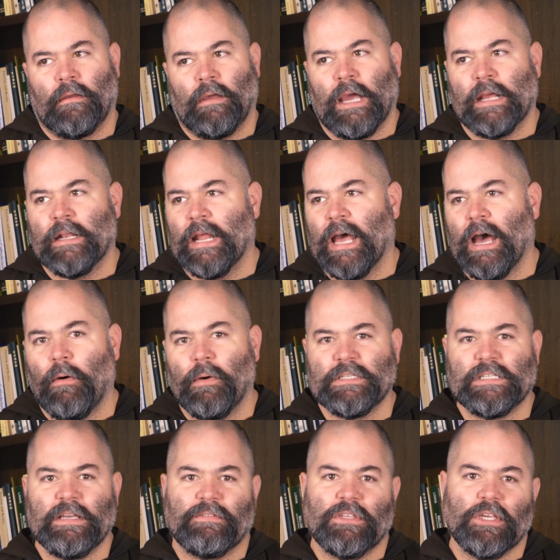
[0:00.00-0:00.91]
And now,
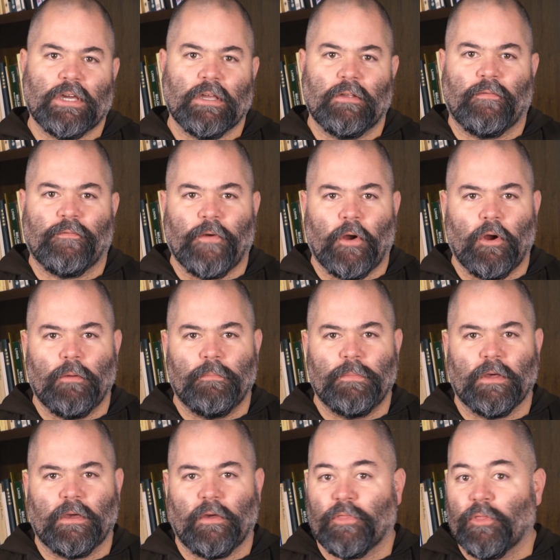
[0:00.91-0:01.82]
as if to
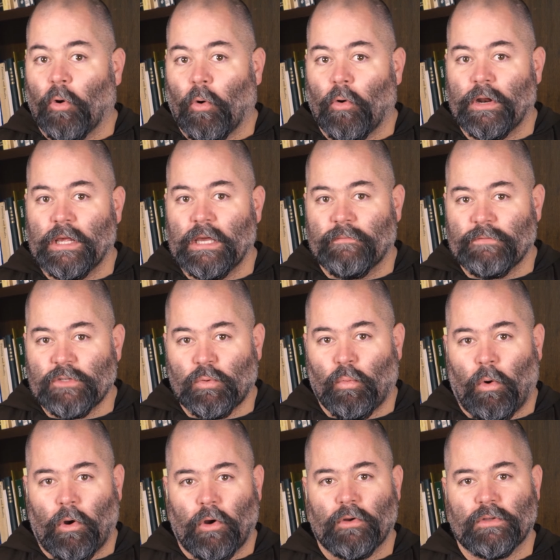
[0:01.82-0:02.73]
confirm the authority of his
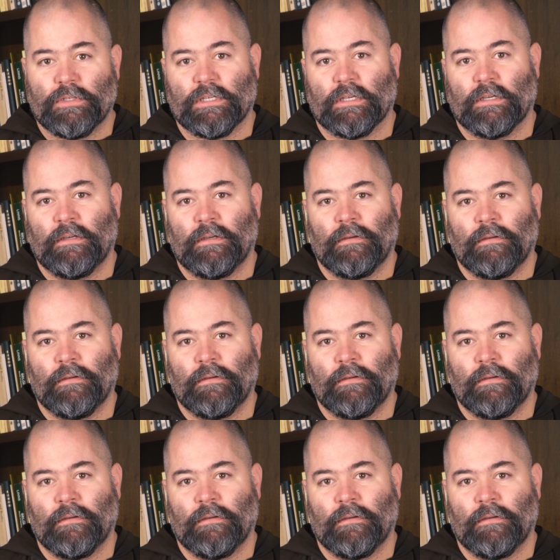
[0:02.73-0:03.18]
words,